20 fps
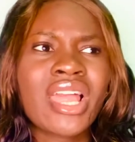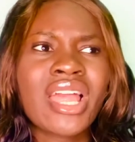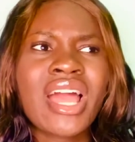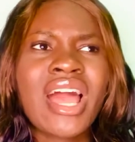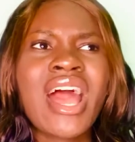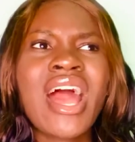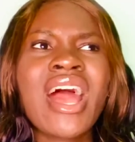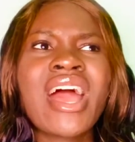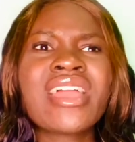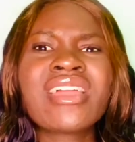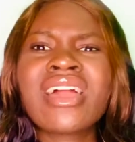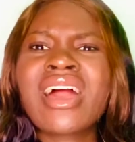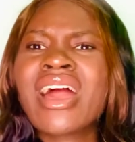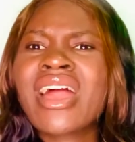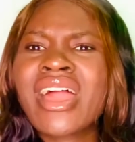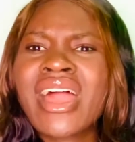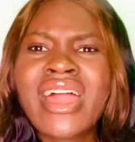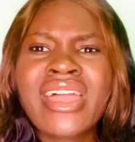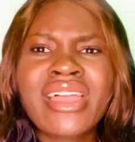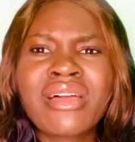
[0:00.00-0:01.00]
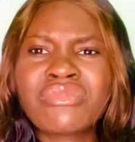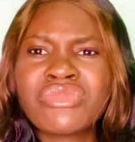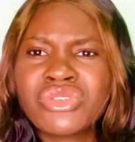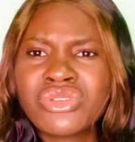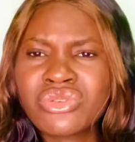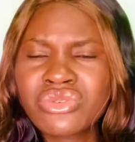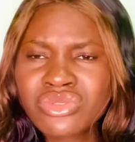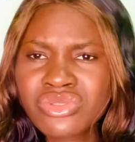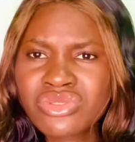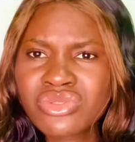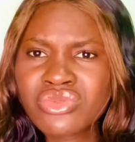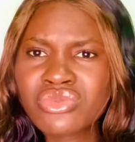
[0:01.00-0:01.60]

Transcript: I am used to